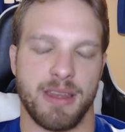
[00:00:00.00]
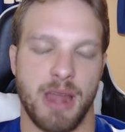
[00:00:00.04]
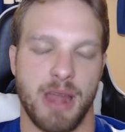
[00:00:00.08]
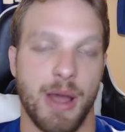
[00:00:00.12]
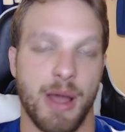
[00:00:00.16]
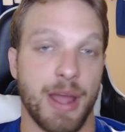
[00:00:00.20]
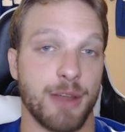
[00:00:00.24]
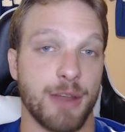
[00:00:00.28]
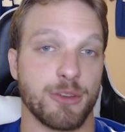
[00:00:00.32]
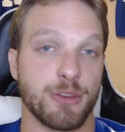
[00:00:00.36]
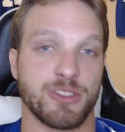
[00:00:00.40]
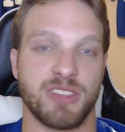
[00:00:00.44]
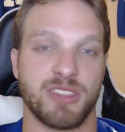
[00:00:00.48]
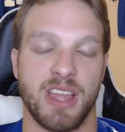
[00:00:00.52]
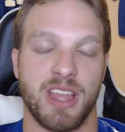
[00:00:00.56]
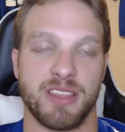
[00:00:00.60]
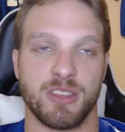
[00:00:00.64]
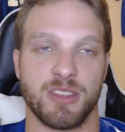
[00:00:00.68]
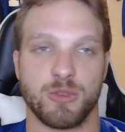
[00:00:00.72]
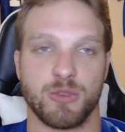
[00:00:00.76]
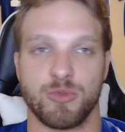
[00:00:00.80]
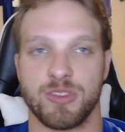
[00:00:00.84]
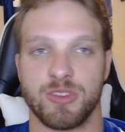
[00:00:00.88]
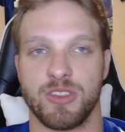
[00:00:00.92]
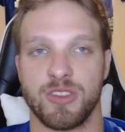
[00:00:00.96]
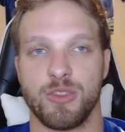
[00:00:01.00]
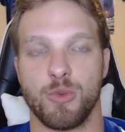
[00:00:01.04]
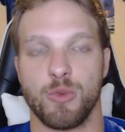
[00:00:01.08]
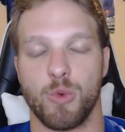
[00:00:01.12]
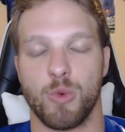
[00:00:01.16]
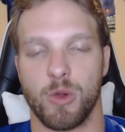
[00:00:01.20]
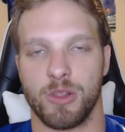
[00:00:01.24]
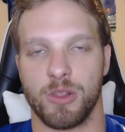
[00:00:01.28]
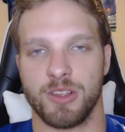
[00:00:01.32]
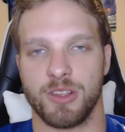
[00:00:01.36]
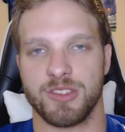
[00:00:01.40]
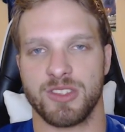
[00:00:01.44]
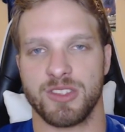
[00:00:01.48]
Now I understand this was the New
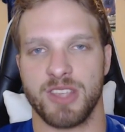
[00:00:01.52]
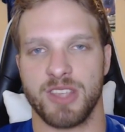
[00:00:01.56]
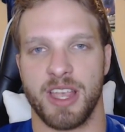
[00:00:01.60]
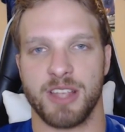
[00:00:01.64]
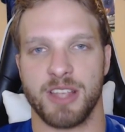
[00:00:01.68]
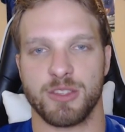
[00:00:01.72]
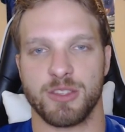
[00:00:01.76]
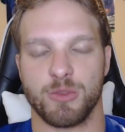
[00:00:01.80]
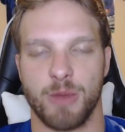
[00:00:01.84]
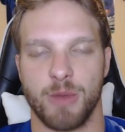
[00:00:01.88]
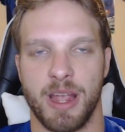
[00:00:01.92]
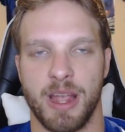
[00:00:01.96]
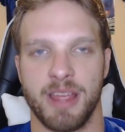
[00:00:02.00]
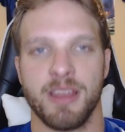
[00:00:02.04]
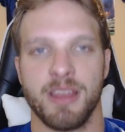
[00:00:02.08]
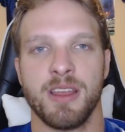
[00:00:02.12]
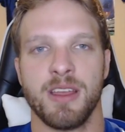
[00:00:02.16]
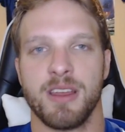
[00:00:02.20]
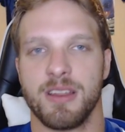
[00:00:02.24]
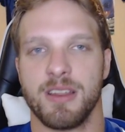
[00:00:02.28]
Orleans Saints, right?